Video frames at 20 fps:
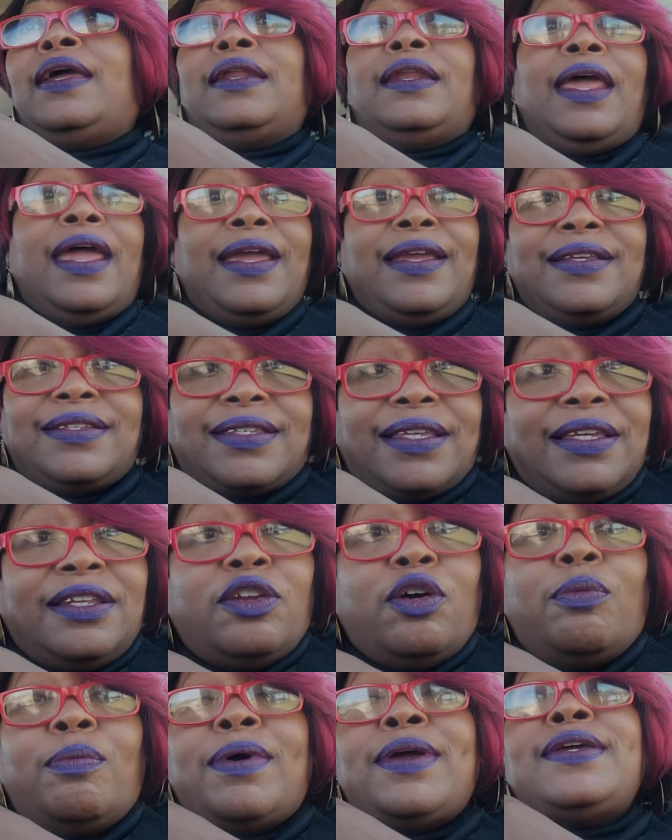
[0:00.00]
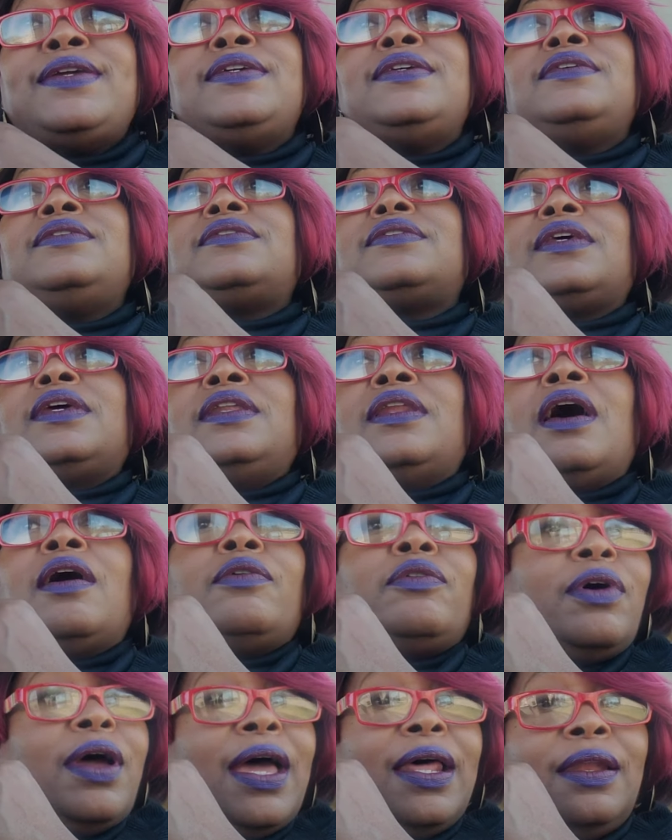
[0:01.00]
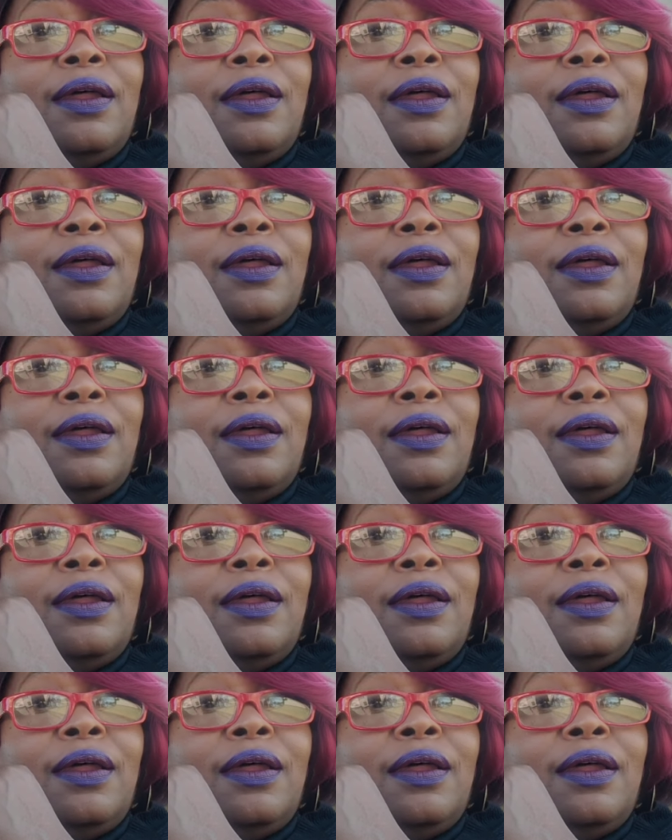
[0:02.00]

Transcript: And I ain't seen no bees in all um, my